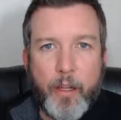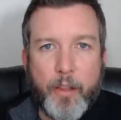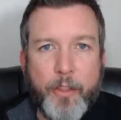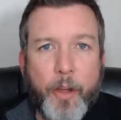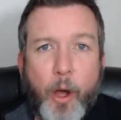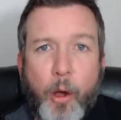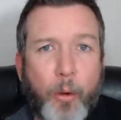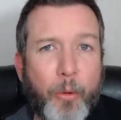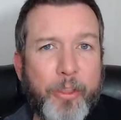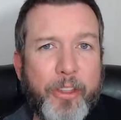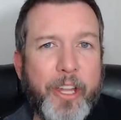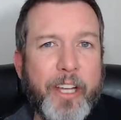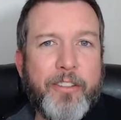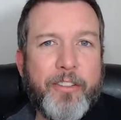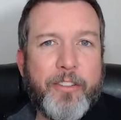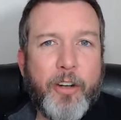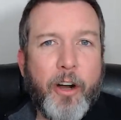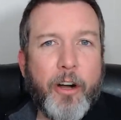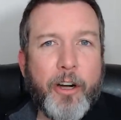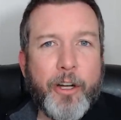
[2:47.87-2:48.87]
The whole thing
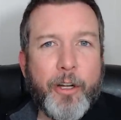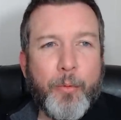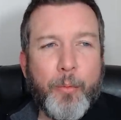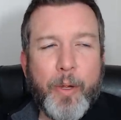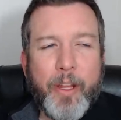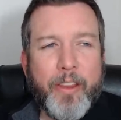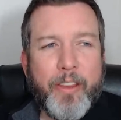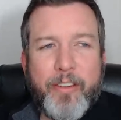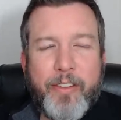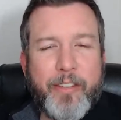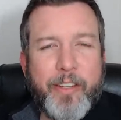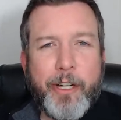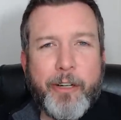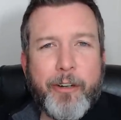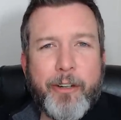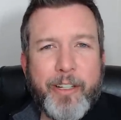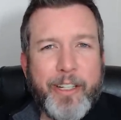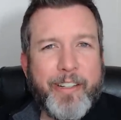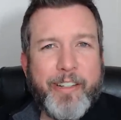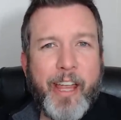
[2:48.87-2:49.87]
started with
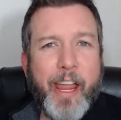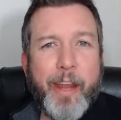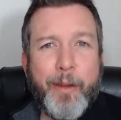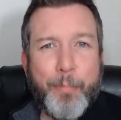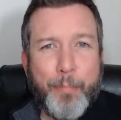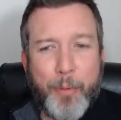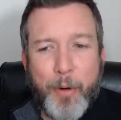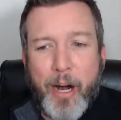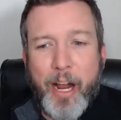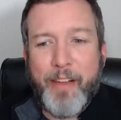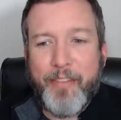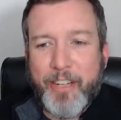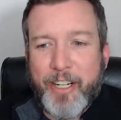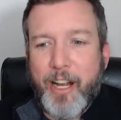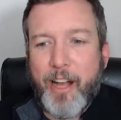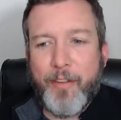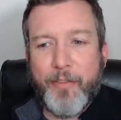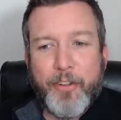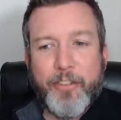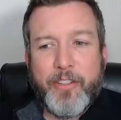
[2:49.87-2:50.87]
secretly taped private
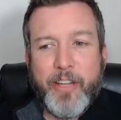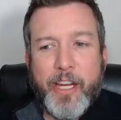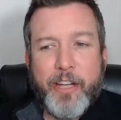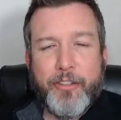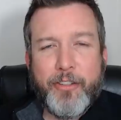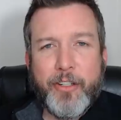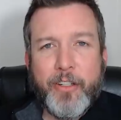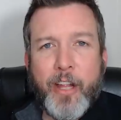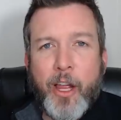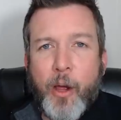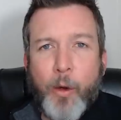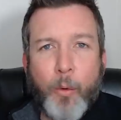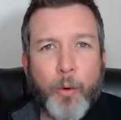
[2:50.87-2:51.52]
conversation